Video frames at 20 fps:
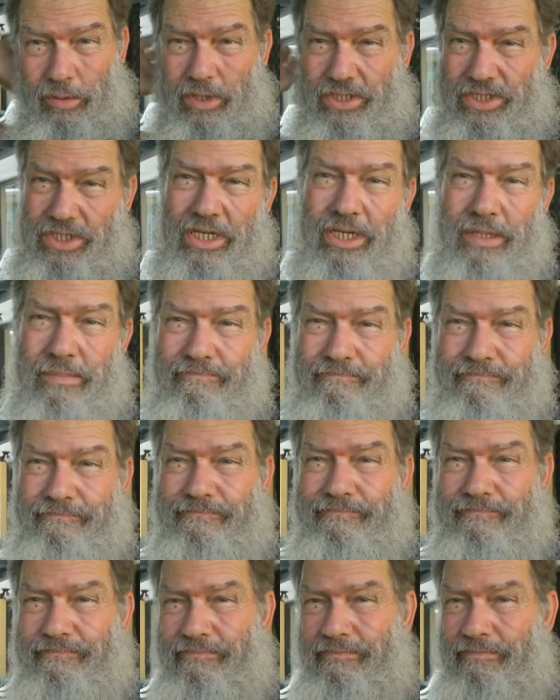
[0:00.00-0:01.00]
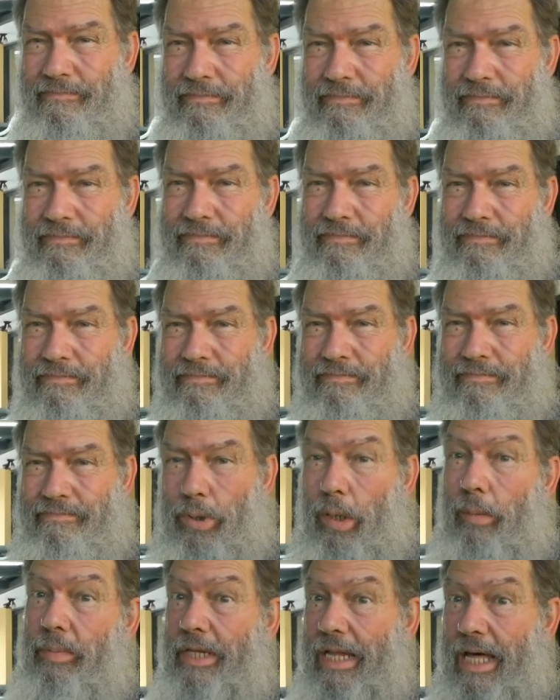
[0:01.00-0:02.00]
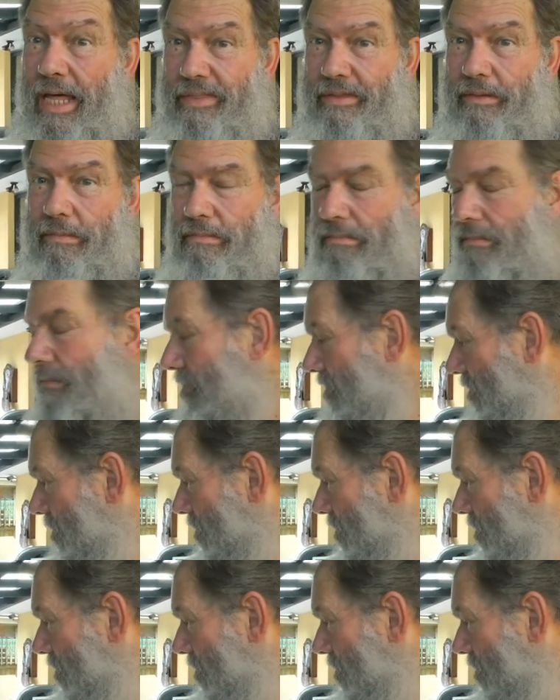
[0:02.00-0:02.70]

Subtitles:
what's in them. Probably nothing.